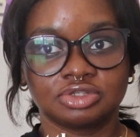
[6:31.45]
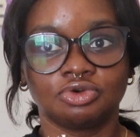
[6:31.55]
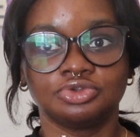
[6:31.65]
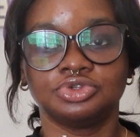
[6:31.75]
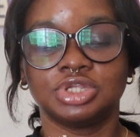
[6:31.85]

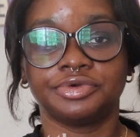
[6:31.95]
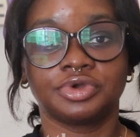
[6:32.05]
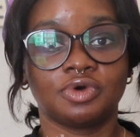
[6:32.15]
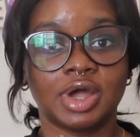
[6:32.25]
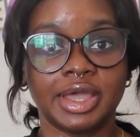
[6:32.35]
go to their
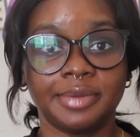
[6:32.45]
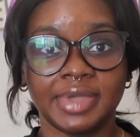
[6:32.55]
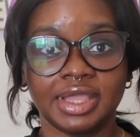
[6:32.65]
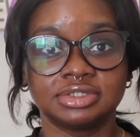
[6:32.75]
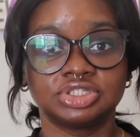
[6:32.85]

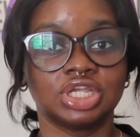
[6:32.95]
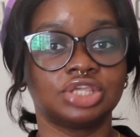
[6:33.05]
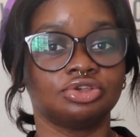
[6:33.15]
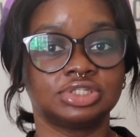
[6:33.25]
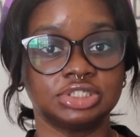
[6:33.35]
requirements,
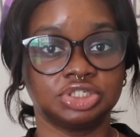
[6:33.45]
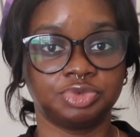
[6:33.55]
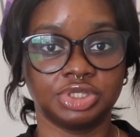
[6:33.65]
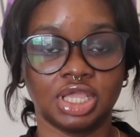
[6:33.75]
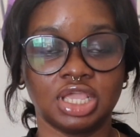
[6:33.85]
check your
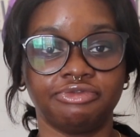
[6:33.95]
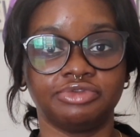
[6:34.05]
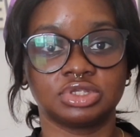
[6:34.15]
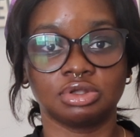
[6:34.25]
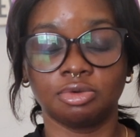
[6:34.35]
CGPA if
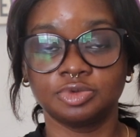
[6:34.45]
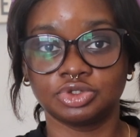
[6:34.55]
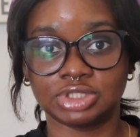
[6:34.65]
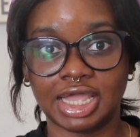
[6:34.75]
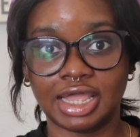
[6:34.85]
it's up
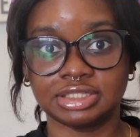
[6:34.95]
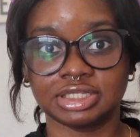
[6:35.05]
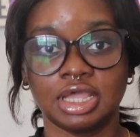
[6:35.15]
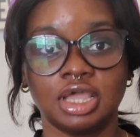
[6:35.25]
to that.